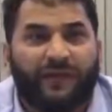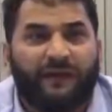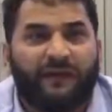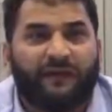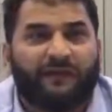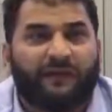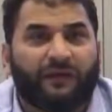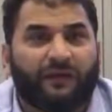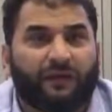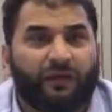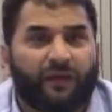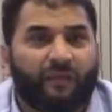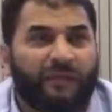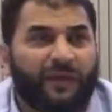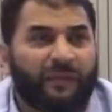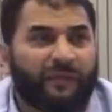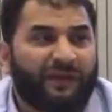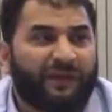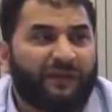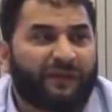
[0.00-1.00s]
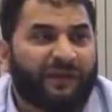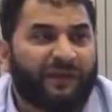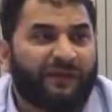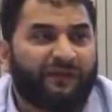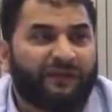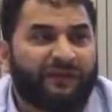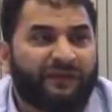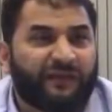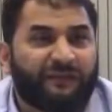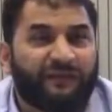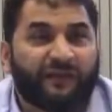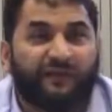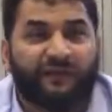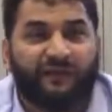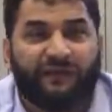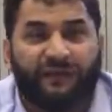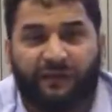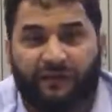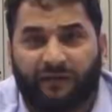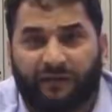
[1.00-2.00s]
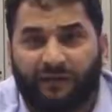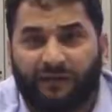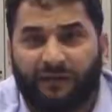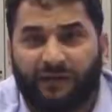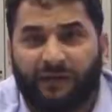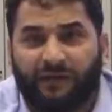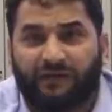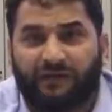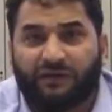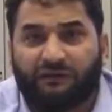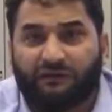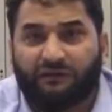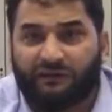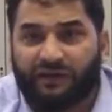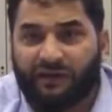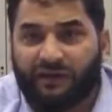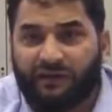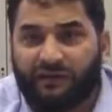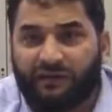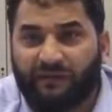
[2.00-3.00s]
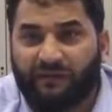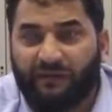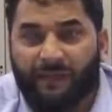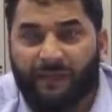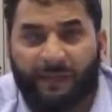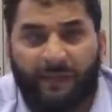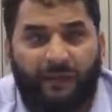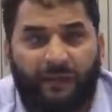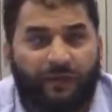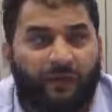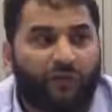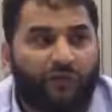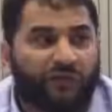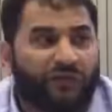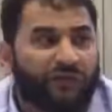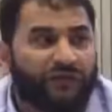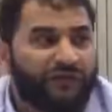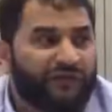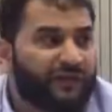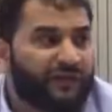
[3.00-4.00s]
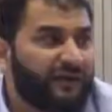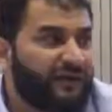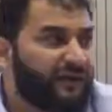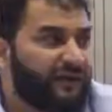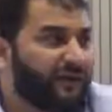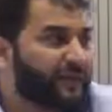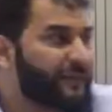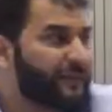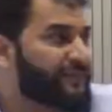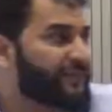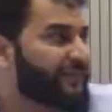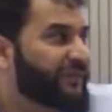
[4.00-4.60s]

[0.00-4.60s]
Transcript: He said, all people are safe except the Crusaders. The Crusaders, who were the Crusaders?